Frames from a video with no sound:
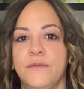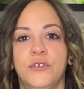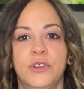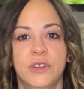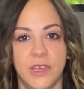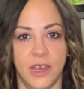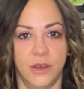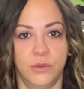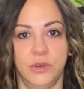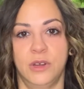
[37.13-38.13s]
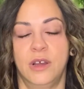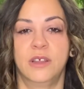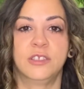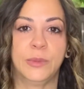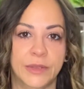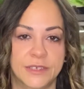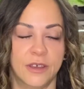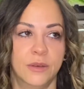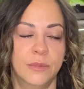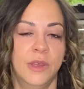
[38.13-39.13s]
for an account on
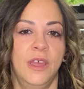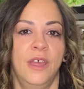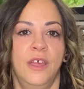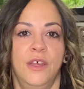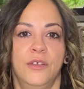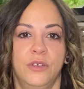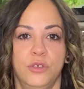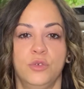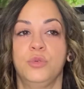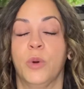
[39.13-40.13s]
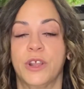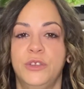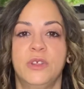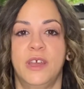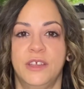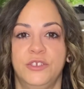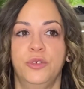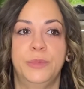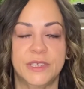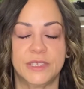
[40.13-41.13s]
SplitSum, you want to do that as your
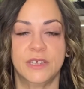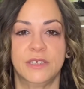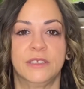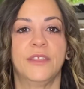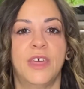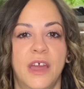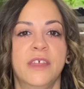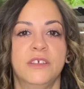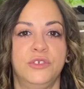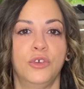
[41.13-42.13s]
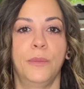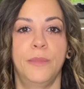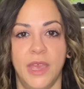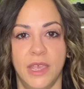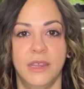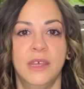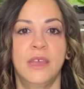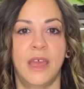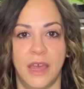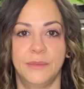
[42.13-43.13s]
business. That is your main
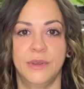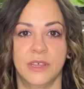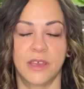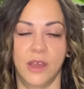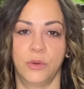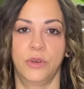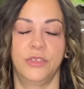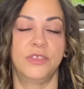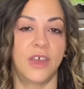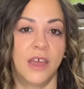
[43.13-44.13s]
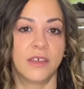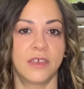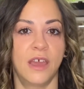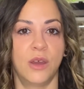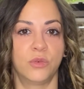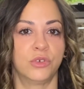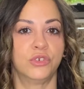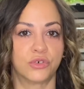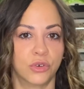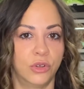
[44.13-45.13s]
admin account. That account
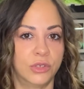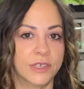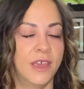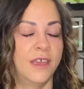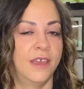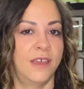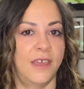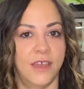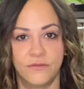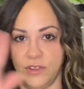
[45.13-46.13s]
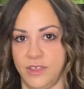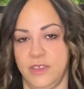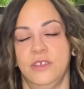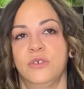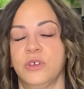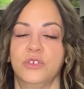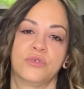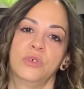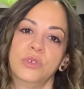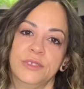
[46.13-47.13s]
controls everything. So it
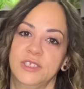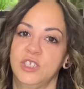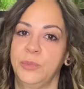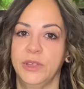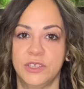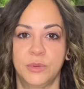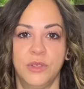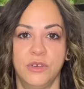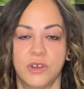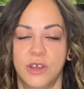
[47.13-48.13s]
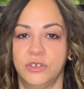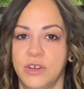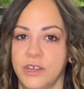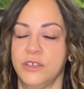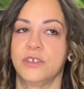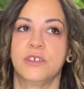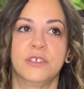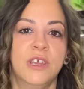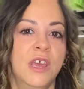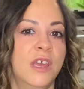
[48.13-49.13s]
controls the splits with your contractors,
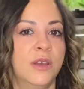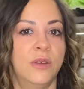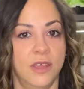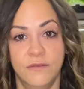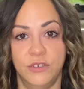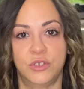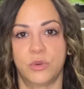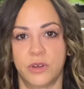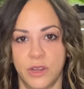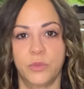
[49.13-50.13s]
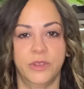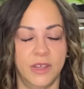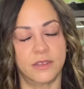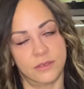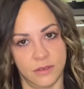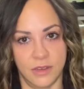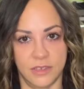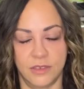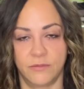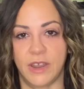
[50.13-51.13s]
inventory when that
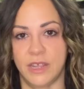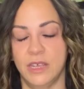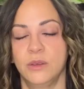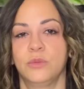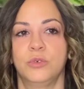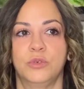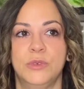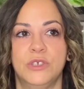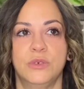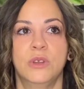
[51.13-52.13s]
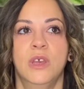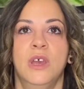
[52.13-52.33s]
is ready, which will be soon,